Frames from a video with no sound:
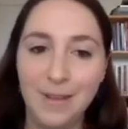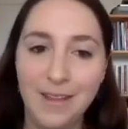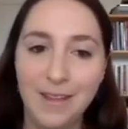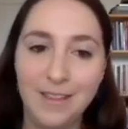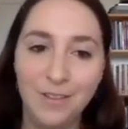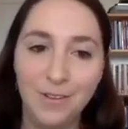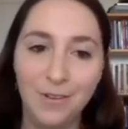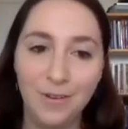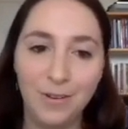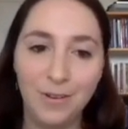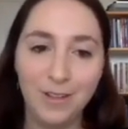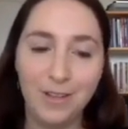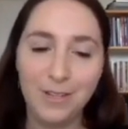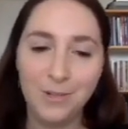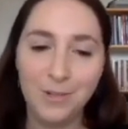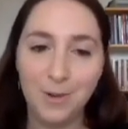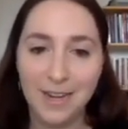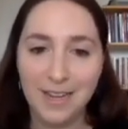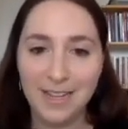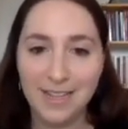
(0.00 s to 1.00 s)
um, in the early
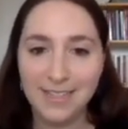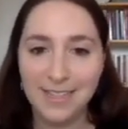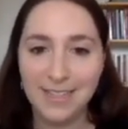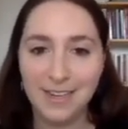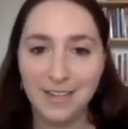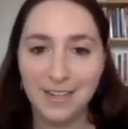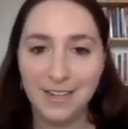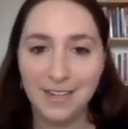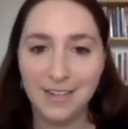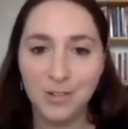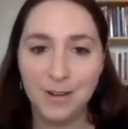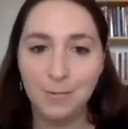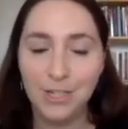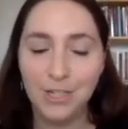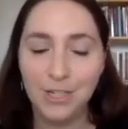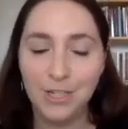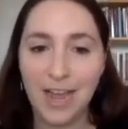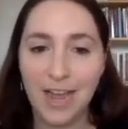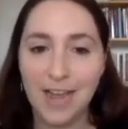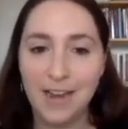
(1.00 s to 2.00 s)
20th
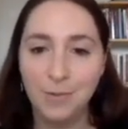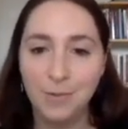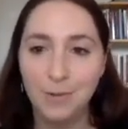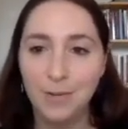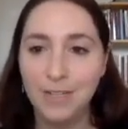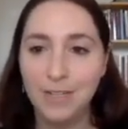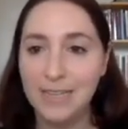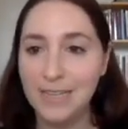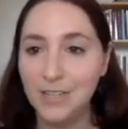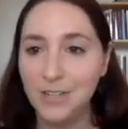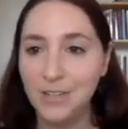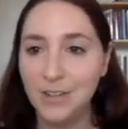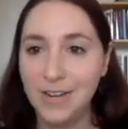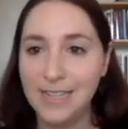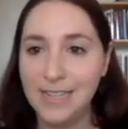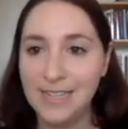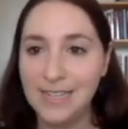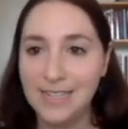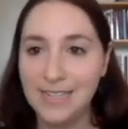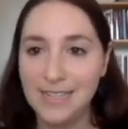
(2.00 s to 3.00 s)
century, which had a real
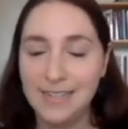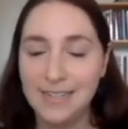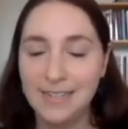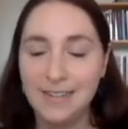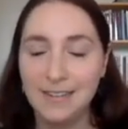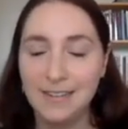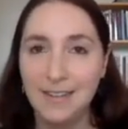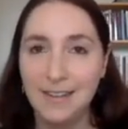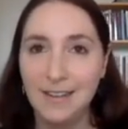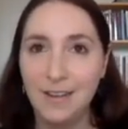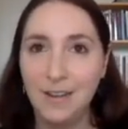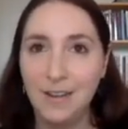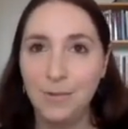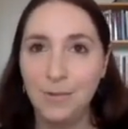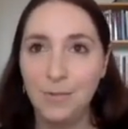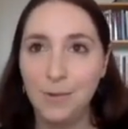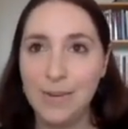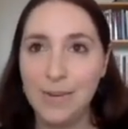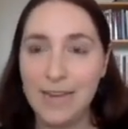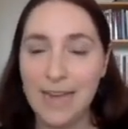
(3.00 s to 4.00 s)
interest in
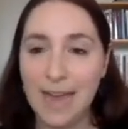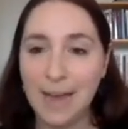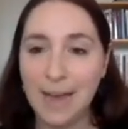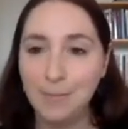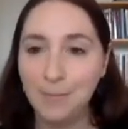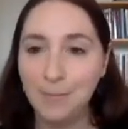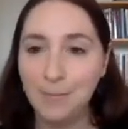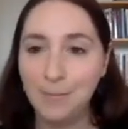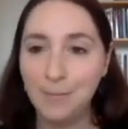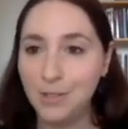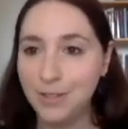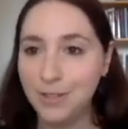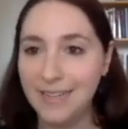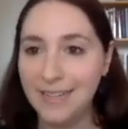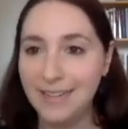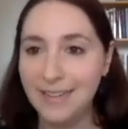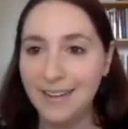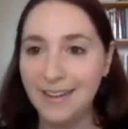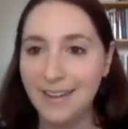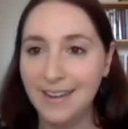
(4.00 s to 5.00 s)

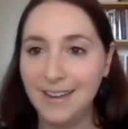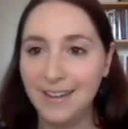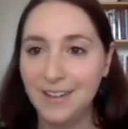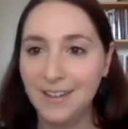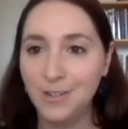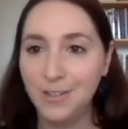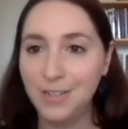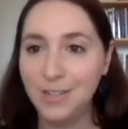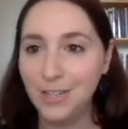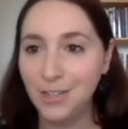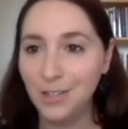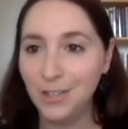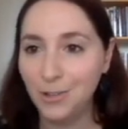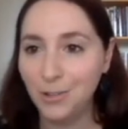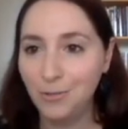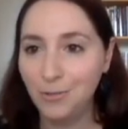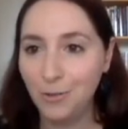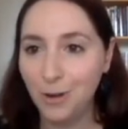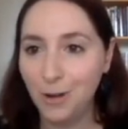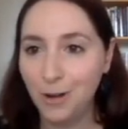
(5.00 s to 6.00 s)
recapturing uh,
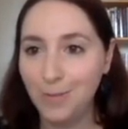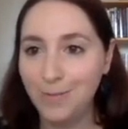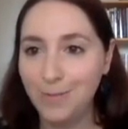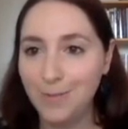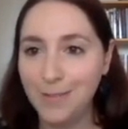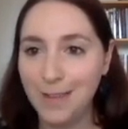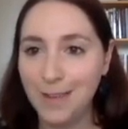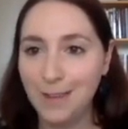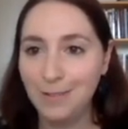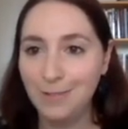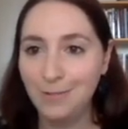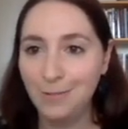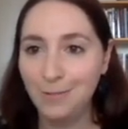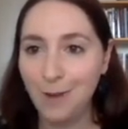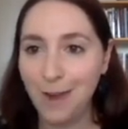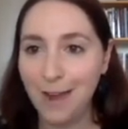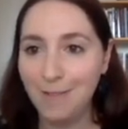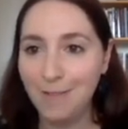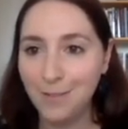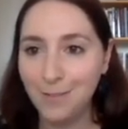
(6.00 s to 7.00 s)
traditional forms of
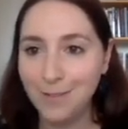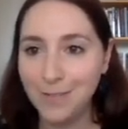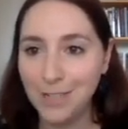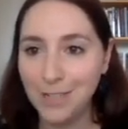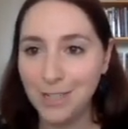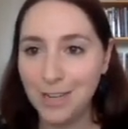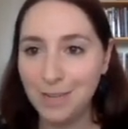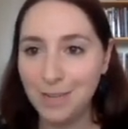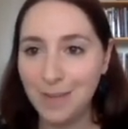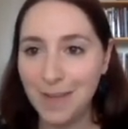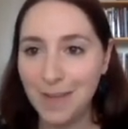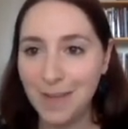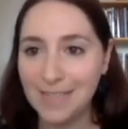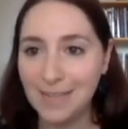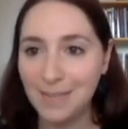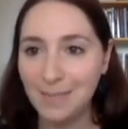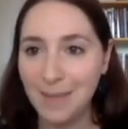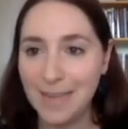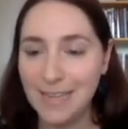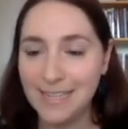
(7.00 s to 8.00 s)
craftsmanship
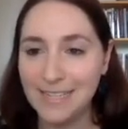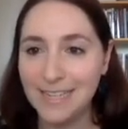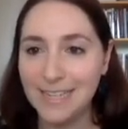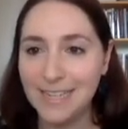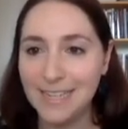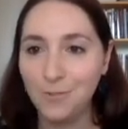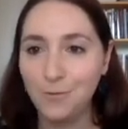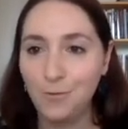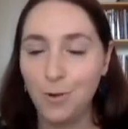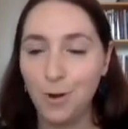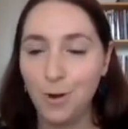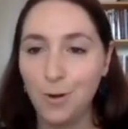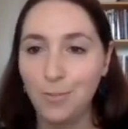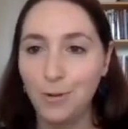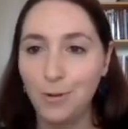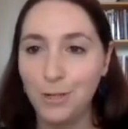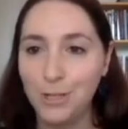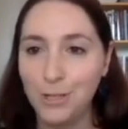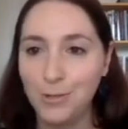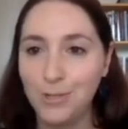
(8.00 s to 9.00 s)
as a basis for
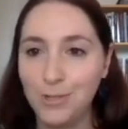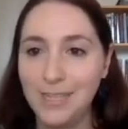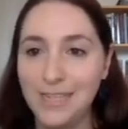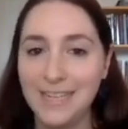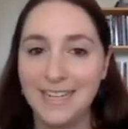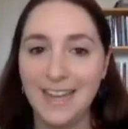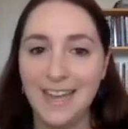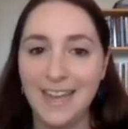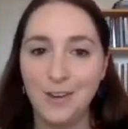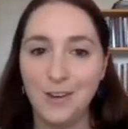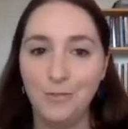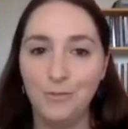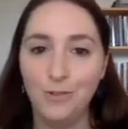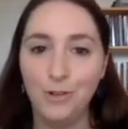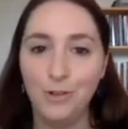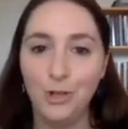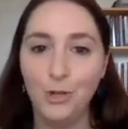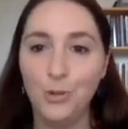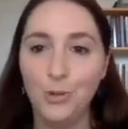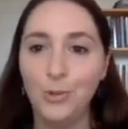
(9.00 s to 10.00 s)
producing kind of
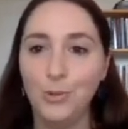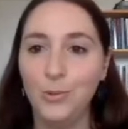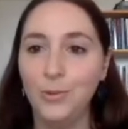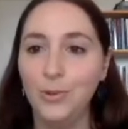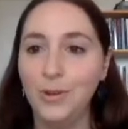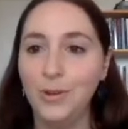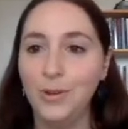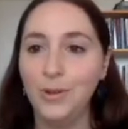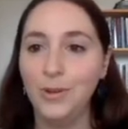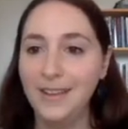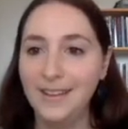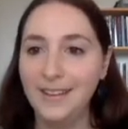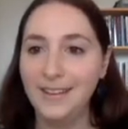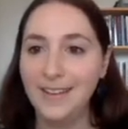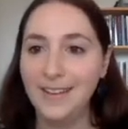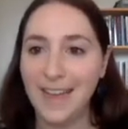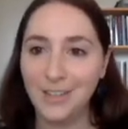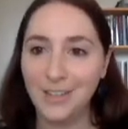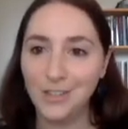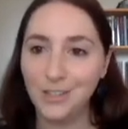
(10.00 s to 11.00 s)
new
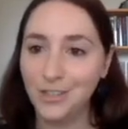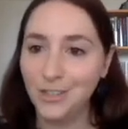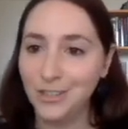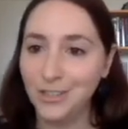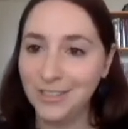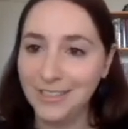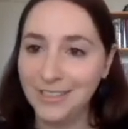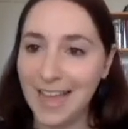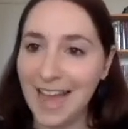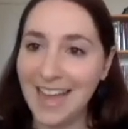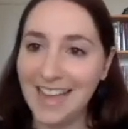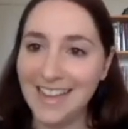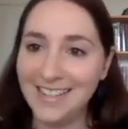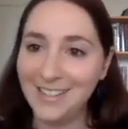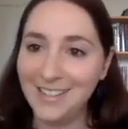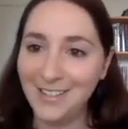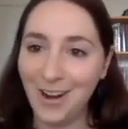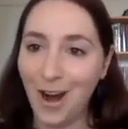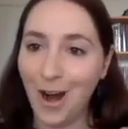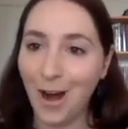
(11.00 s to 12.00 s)

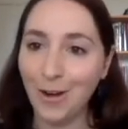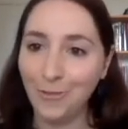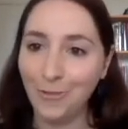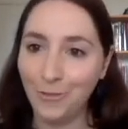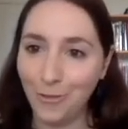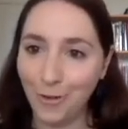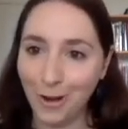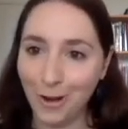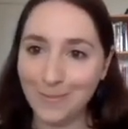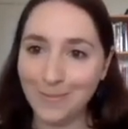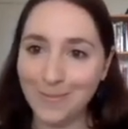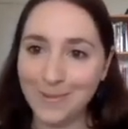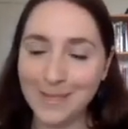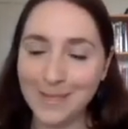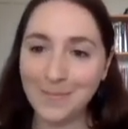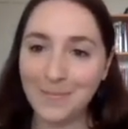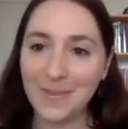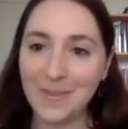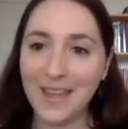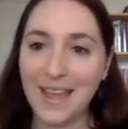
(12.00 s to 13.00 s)
nationalized art
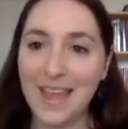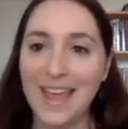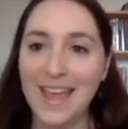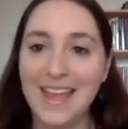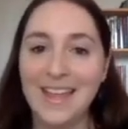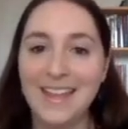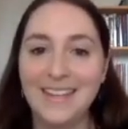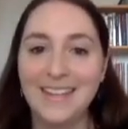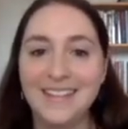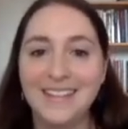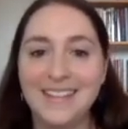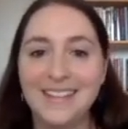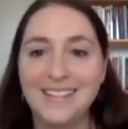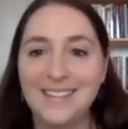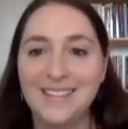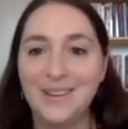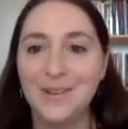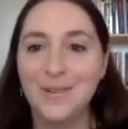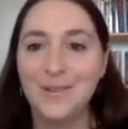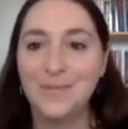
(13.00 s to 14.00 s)
forms.
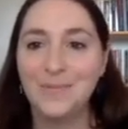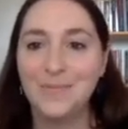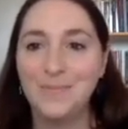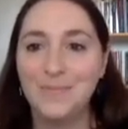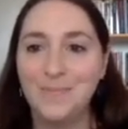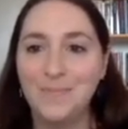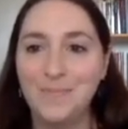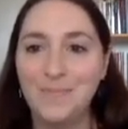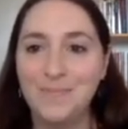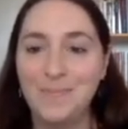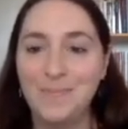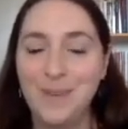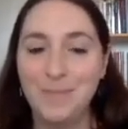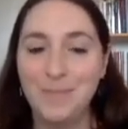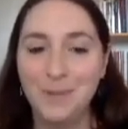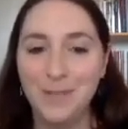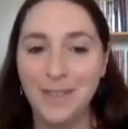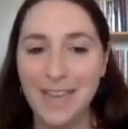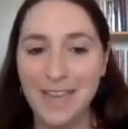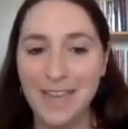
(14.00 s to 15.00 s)
And so
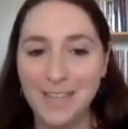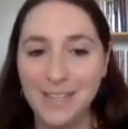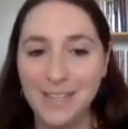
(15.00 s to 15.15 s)
people